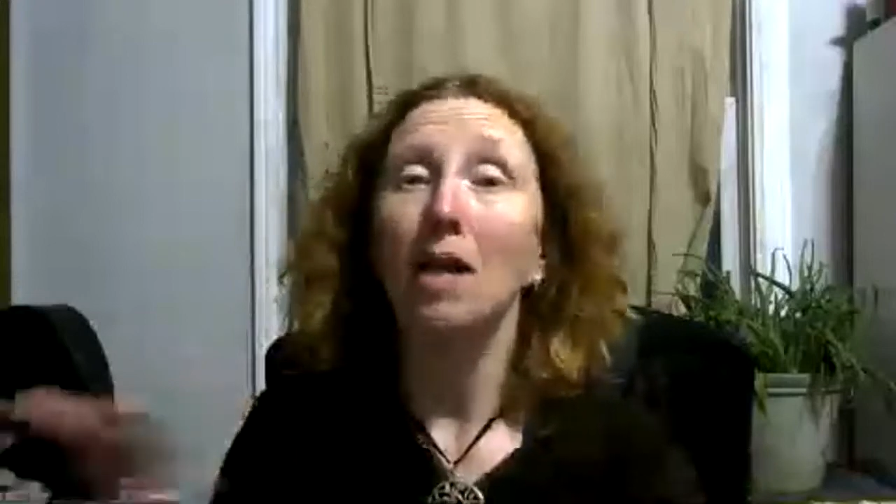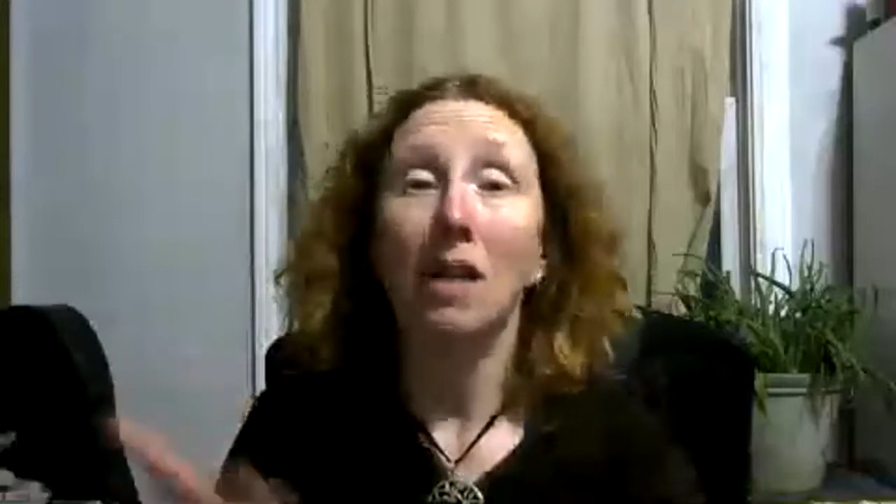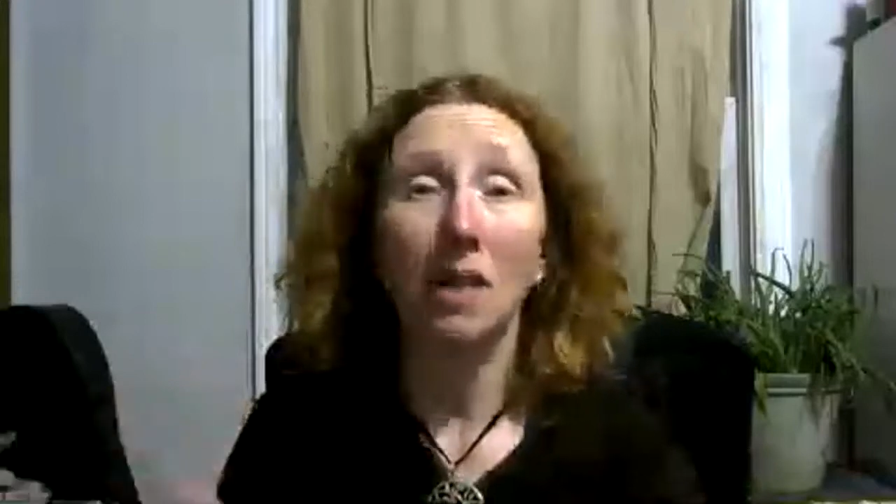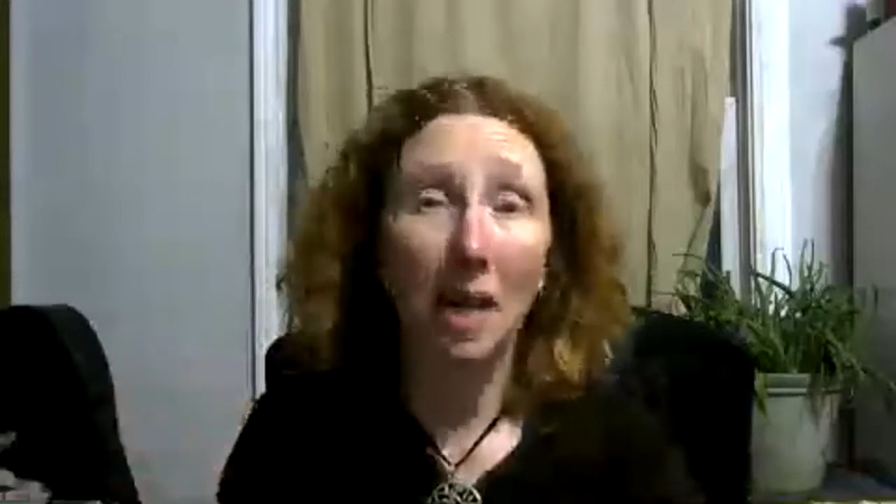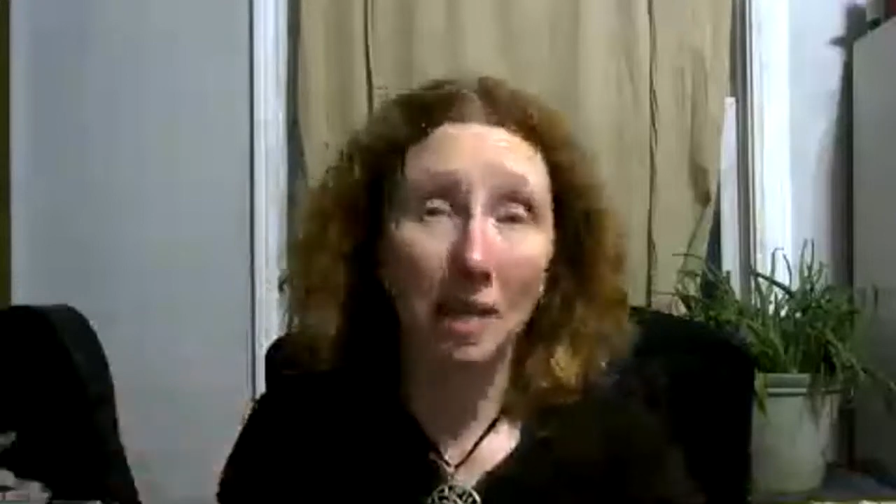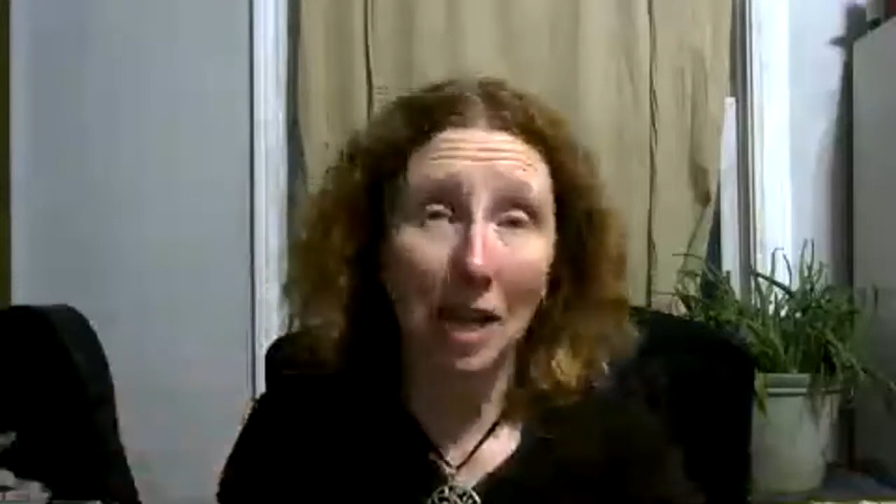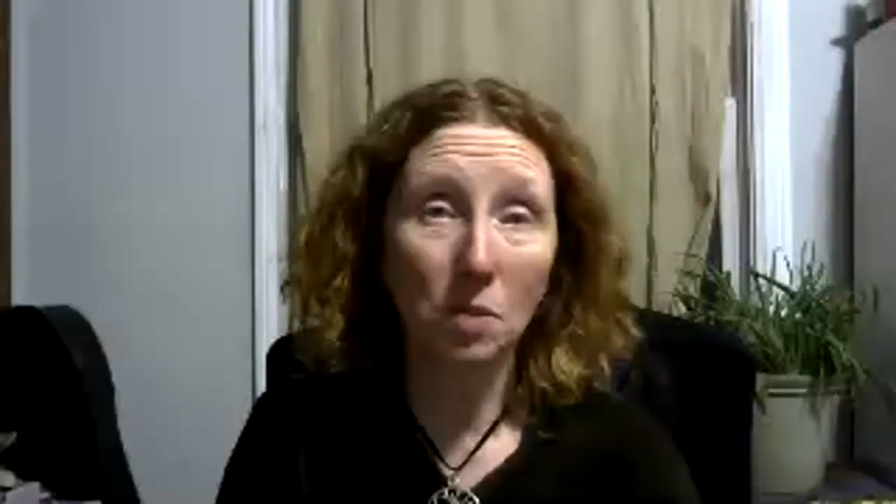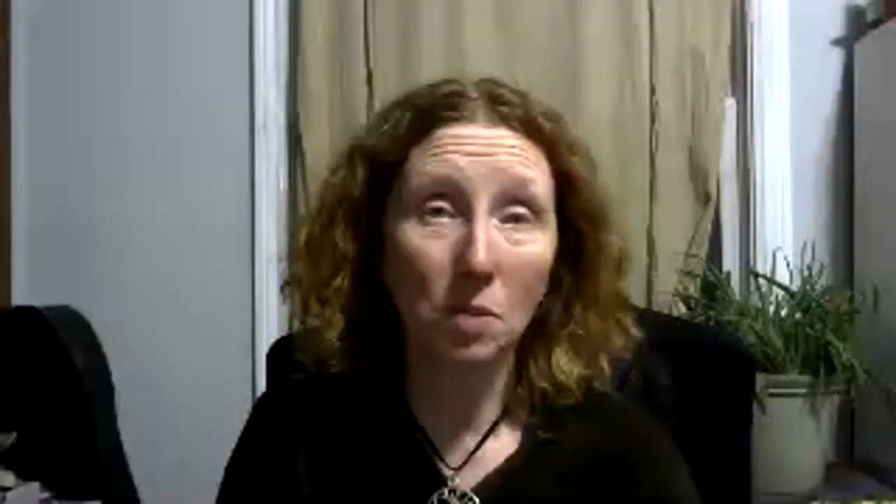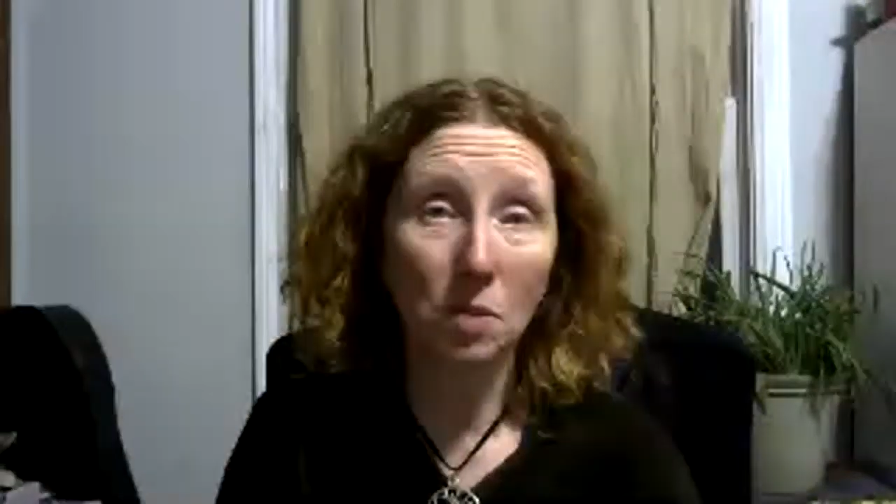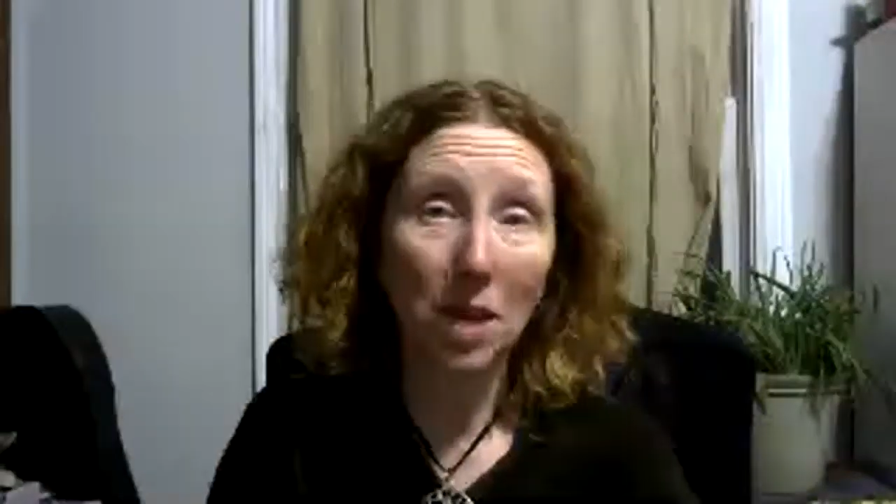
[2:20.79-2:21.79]
The less anxious
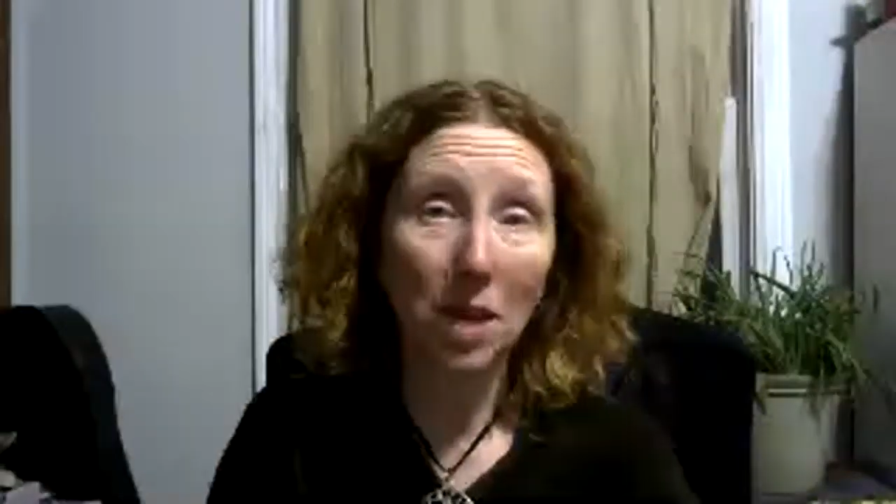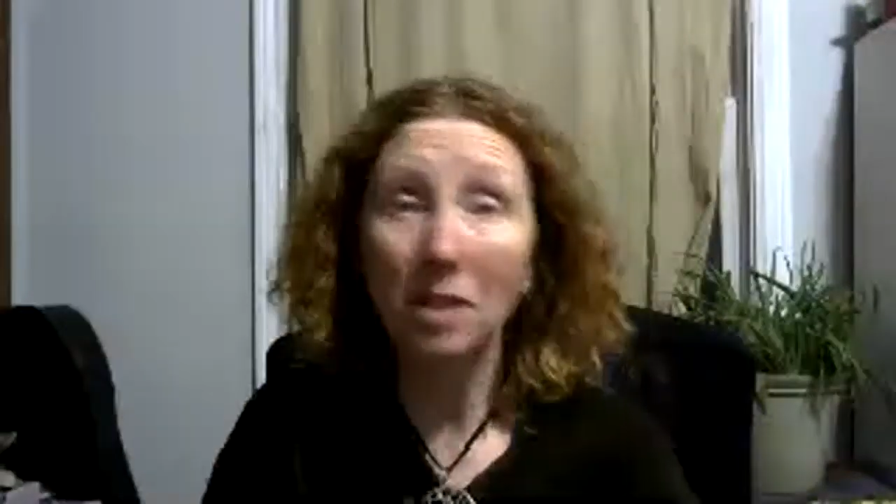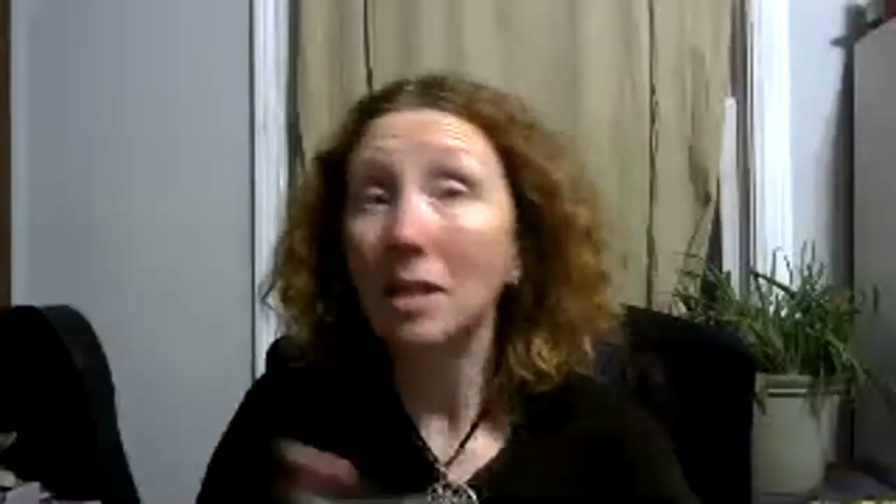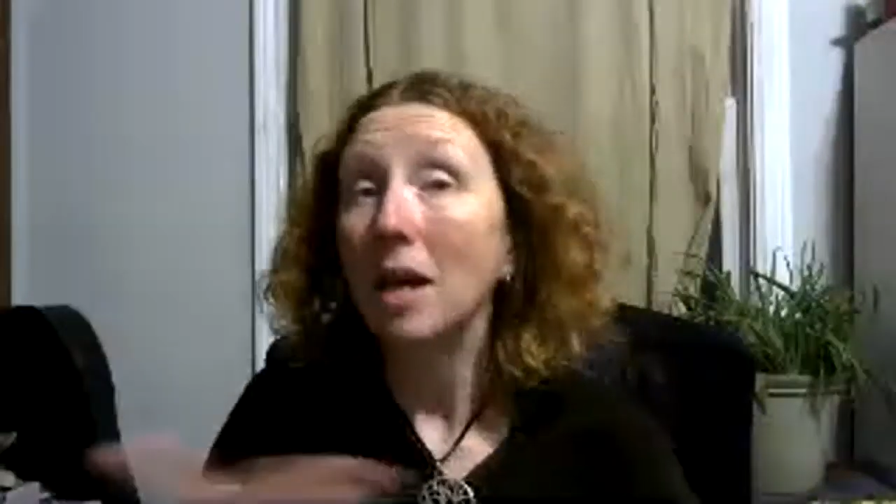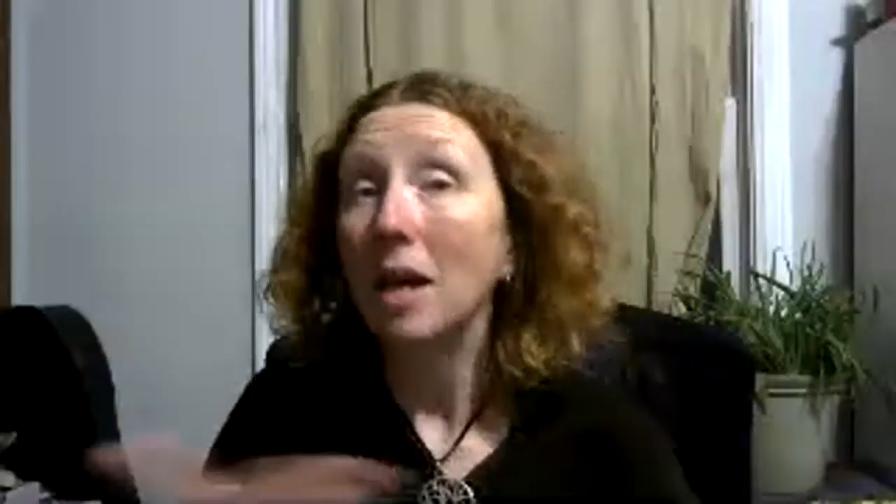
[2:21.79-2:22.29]
mom is,